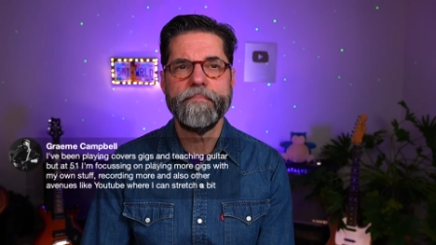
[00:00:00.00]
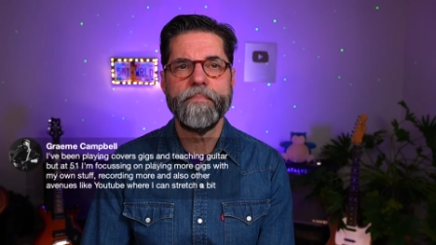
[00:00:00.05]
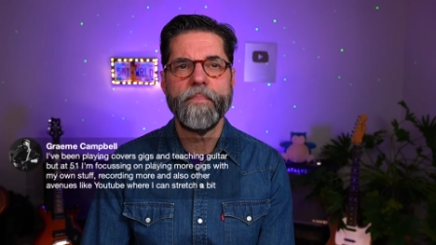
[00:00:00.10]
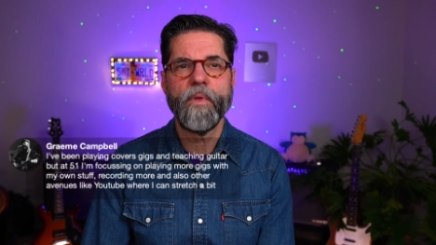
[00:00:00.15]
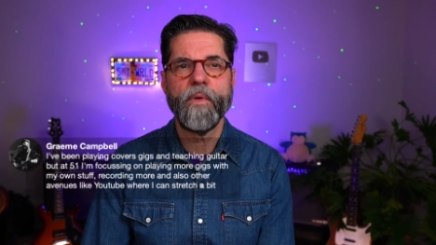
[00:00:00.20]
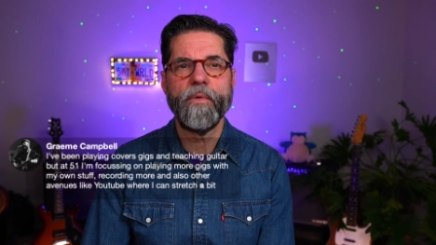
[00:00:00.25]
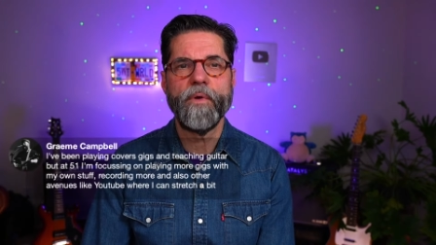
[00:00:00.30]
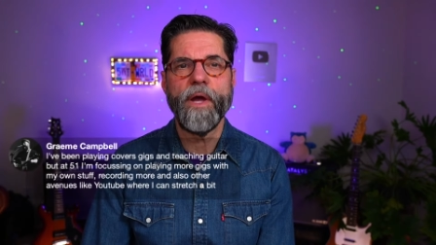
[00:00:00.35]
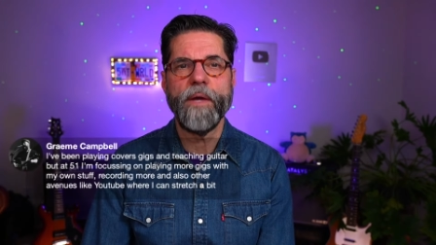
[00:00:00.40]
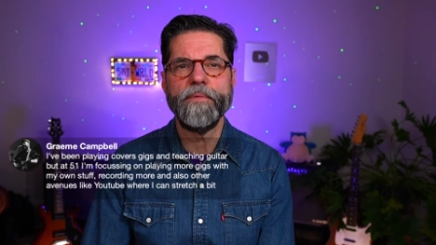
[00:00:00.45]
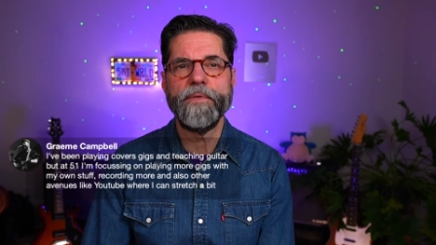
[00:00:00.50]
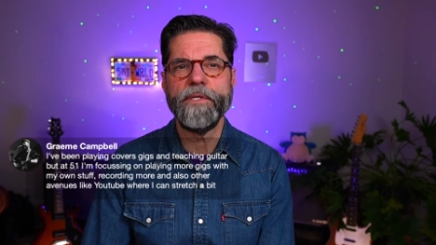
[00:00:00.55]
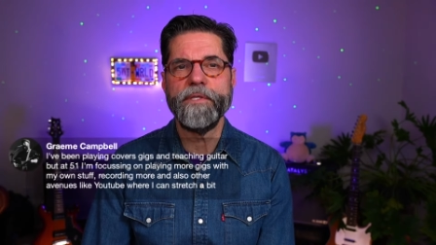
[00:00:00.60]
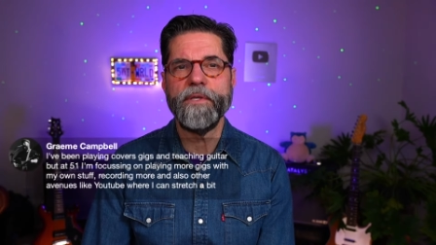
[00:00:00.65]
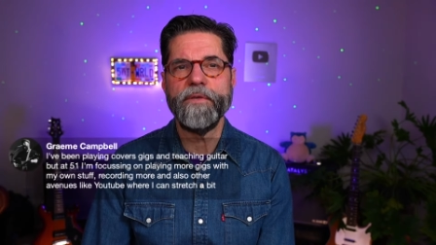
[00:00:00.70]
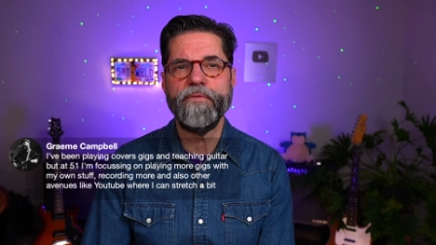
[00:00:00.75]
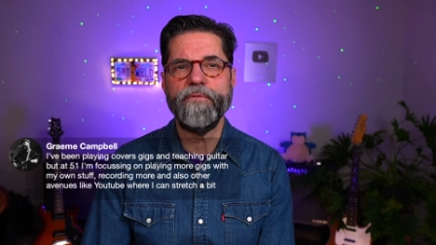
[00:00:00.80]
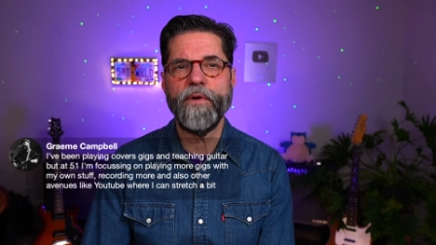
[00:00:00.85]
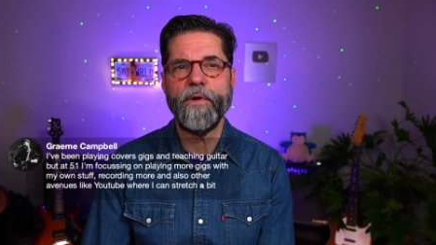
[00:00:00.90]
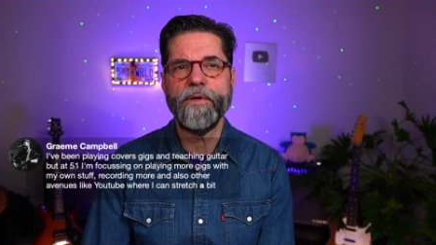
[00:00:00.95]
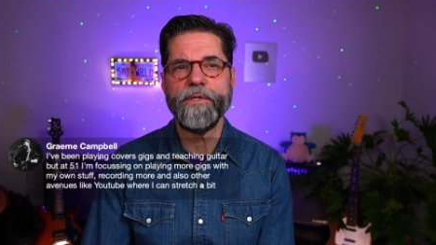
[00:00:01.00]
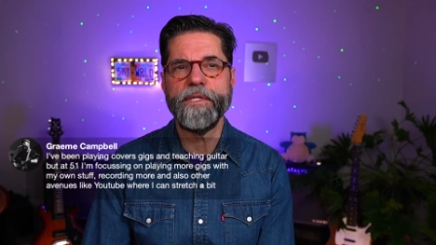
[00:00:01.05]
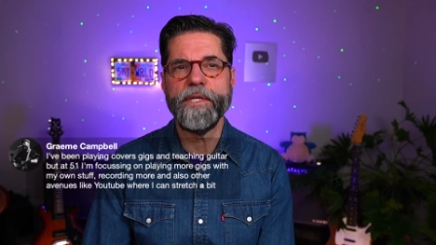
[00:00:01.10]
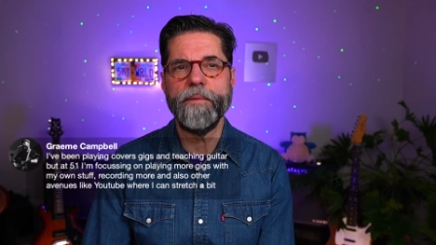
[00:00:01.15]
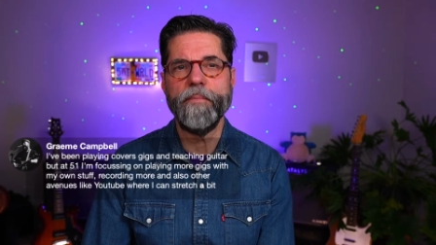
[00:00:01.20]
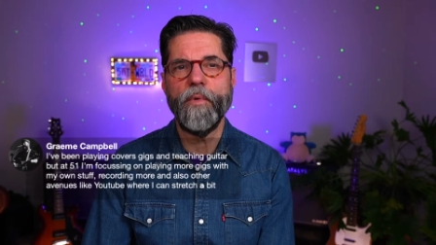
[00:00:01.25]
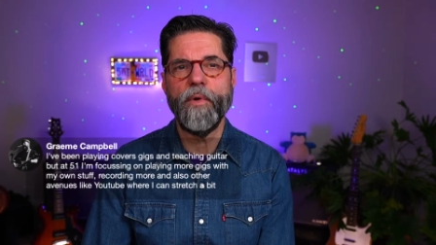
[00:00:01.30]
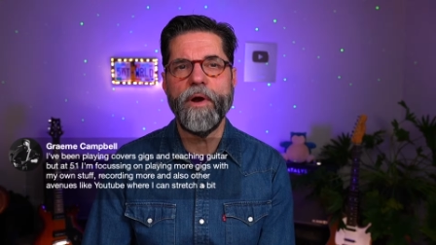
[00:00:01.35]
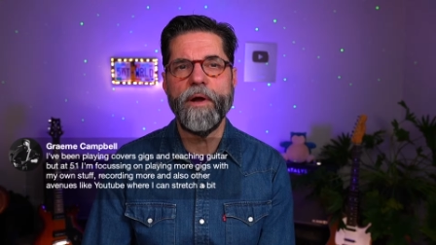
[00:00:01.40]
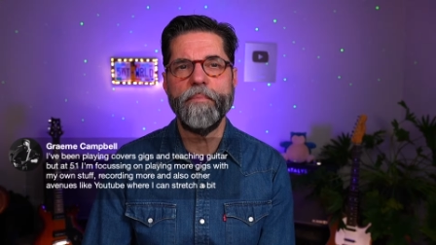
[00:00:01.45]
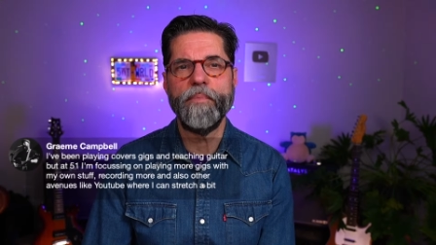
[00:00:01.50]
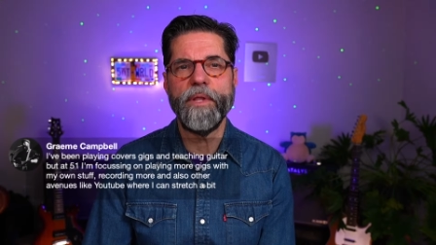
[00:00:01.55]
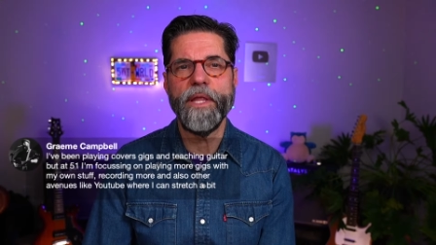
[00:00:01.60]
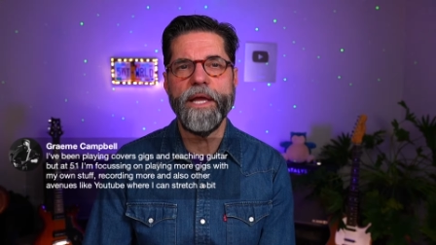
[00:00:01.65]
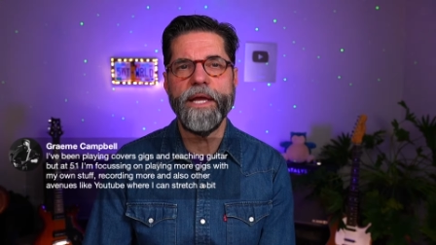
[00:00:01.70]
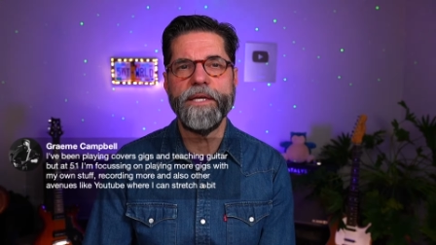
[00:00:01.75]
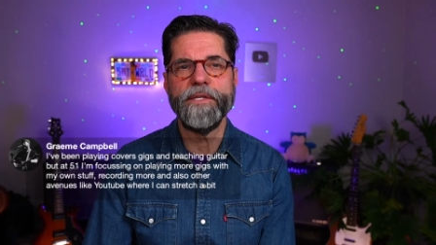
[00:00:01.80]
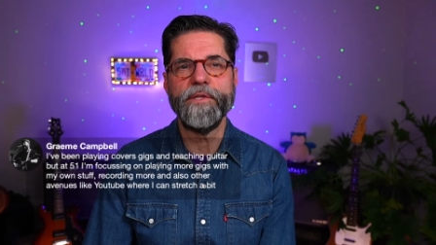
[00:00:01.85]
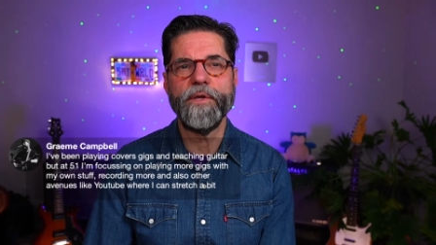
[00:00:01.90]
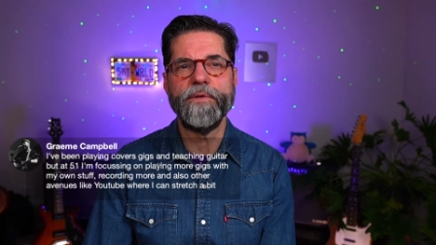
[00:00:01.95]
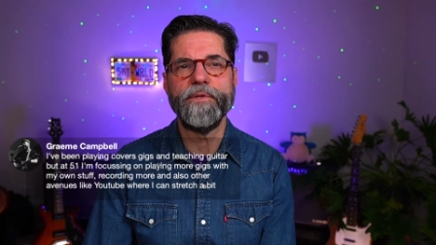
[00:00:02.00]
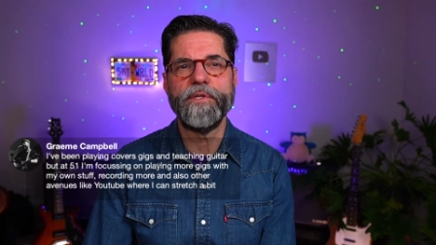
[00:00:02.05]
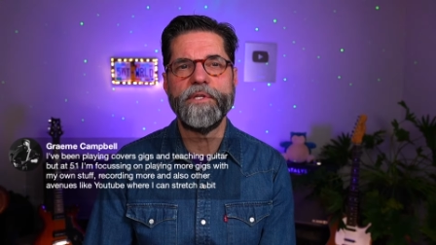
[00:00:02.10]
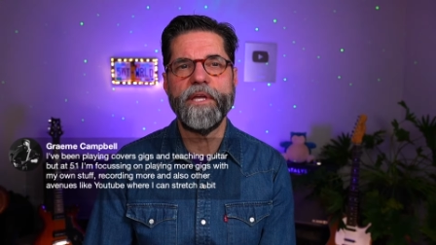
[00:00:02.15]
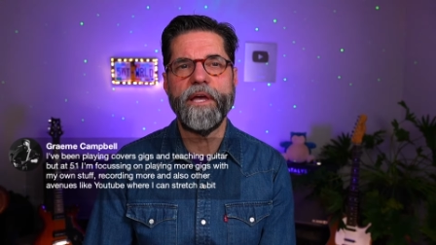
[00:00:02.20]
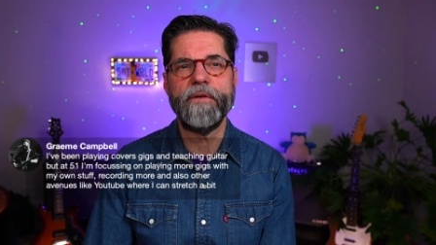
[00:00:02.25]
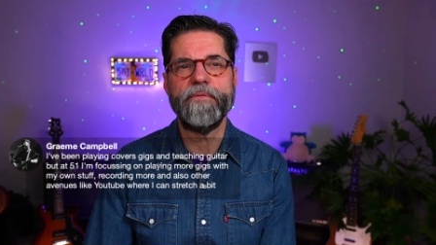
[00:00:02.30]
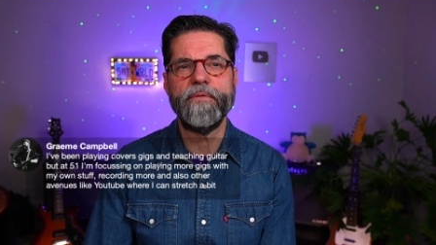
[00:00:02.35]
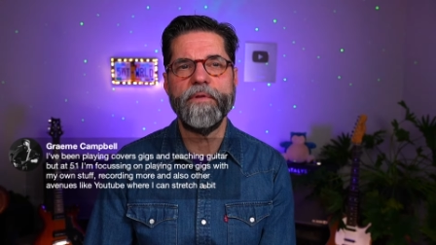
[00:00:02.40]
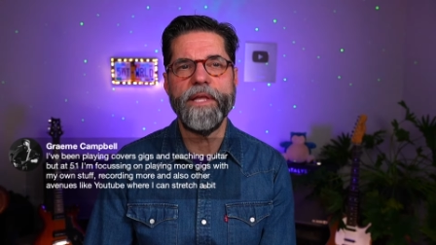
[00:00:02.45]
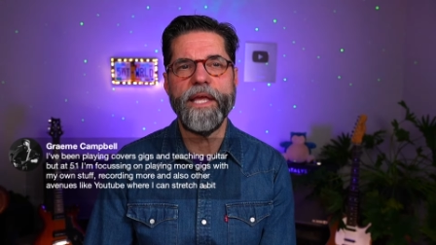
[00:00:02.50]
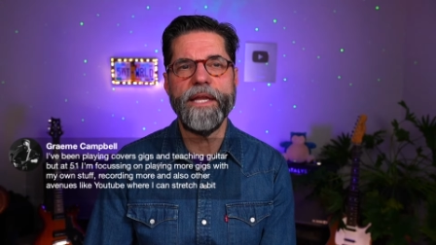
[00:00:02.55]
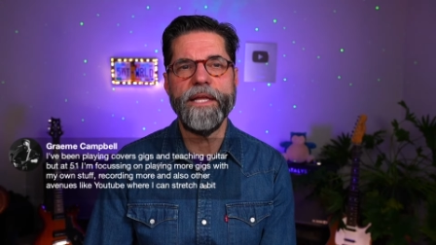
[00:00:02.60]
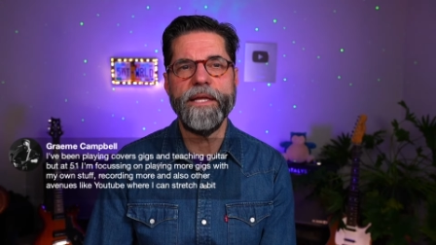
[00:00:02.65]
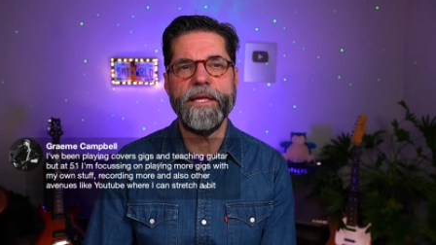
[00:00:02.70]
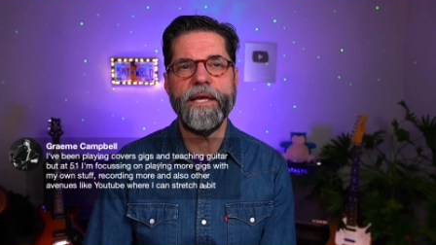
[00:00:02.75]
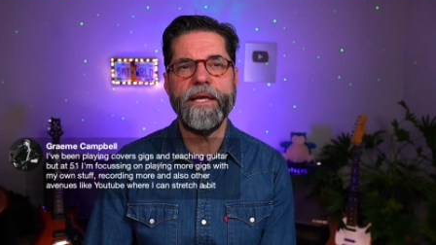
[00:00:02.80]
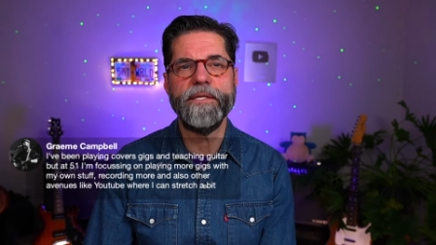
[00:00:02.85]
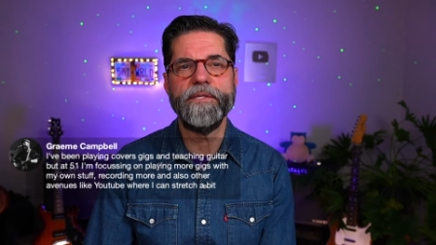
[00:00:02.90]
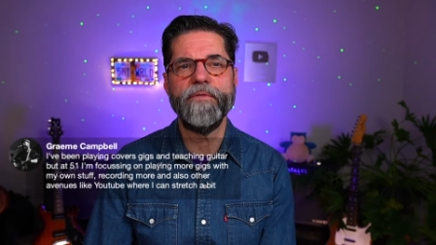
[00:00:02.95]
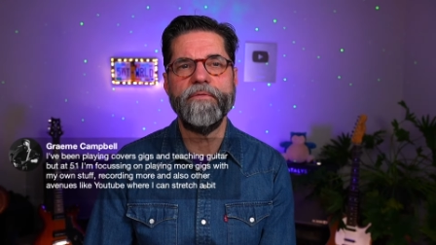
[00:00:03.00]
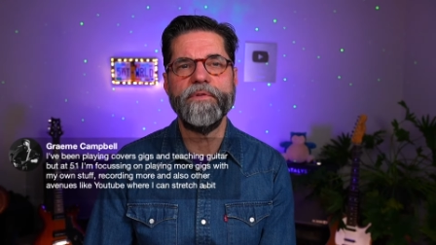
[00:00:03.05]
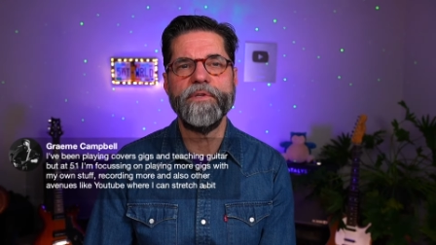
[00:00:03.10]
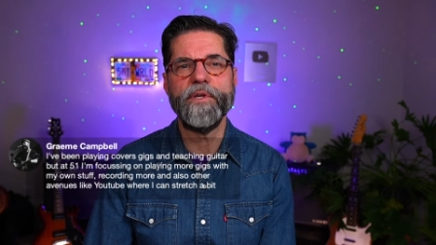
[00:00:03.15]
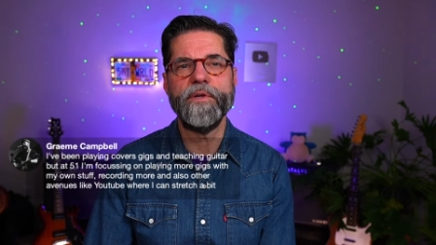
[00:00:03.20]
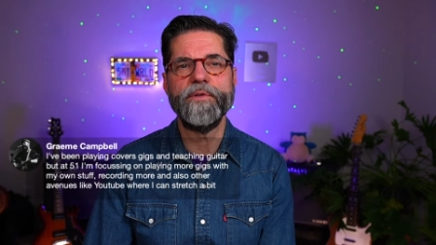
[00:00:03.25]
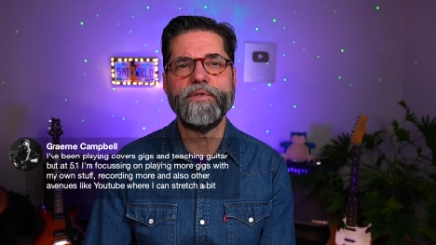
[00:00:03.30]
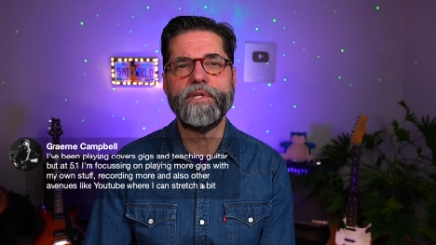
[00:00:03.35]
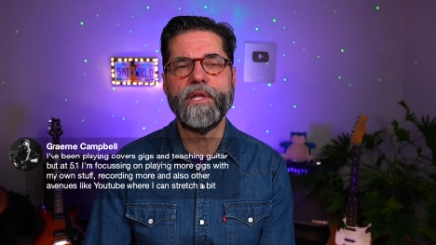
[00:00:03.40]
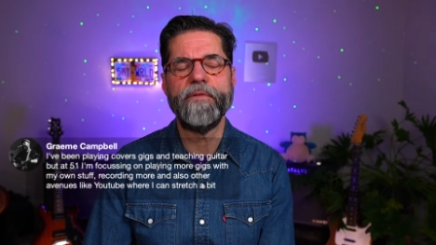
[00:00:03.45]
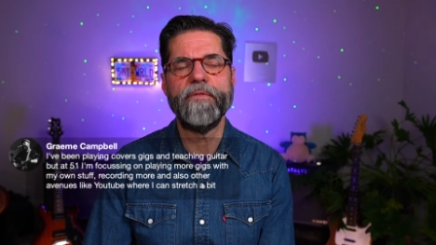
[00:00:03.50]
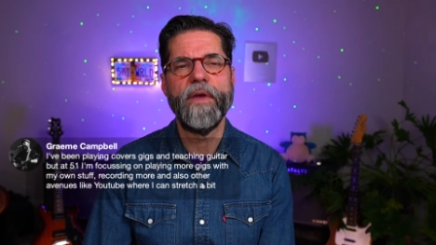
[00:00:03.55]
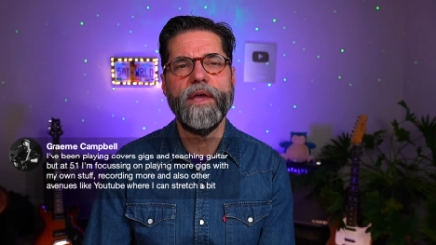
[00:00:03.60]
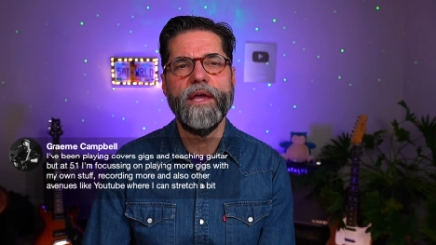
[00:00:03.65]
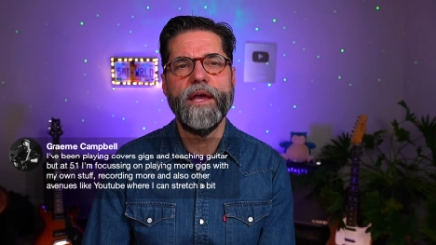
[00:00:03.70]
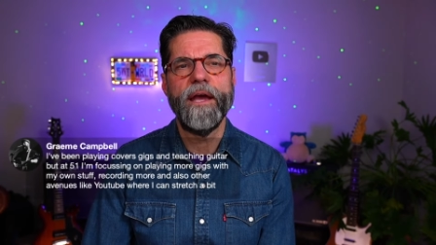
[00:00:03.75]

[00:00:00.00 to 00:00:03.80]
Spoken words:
Graham says he's focusing more on playing his own stuff and getting gigs of his own stuff.